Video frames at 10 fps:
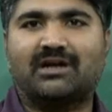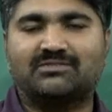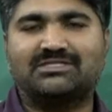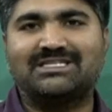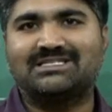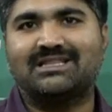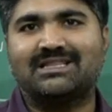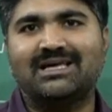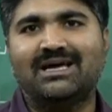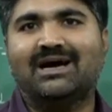trips. These are
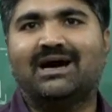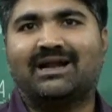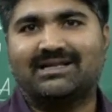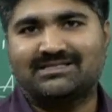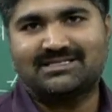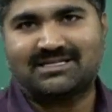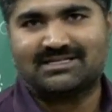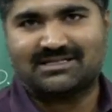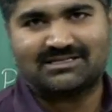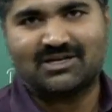the
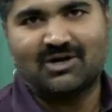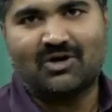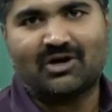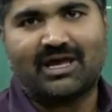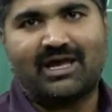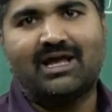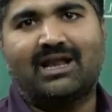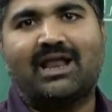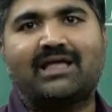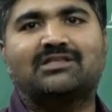resistances. Okay,
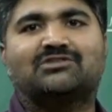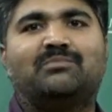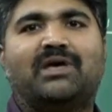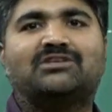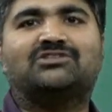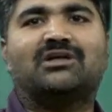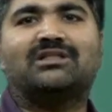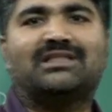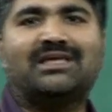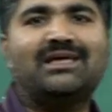like this, based
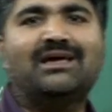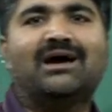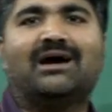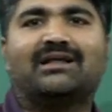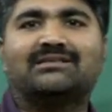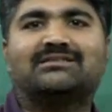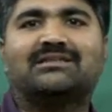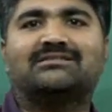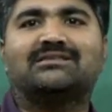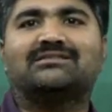on the
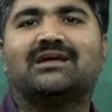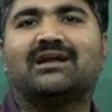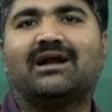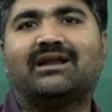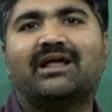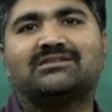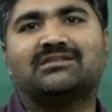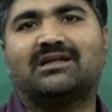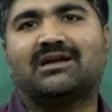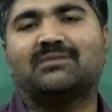resistances and
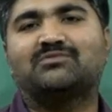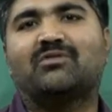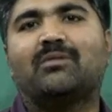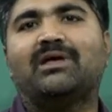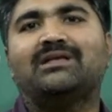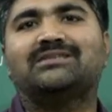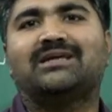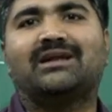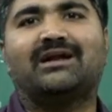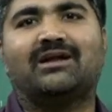attraction, the trips will be
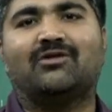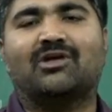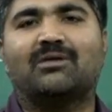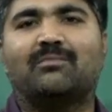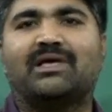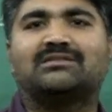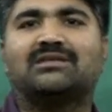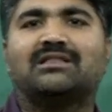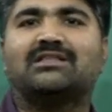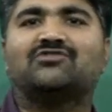generated. Okay, based
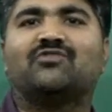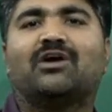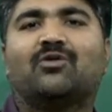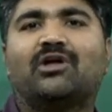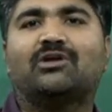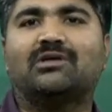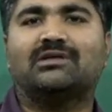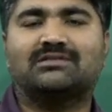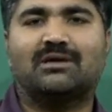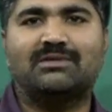on this we are going to
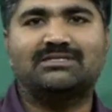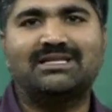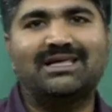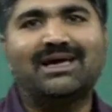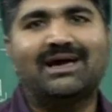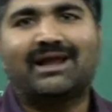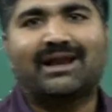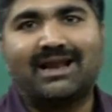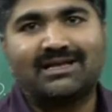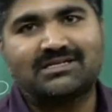establish the
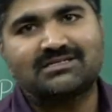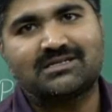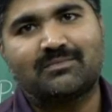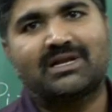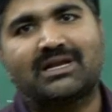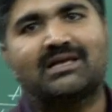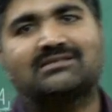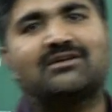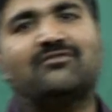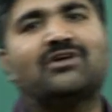relationship in
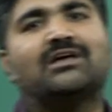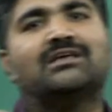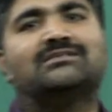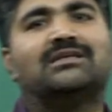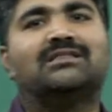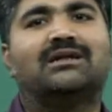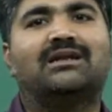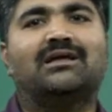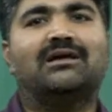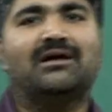case of
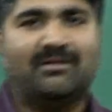synthetic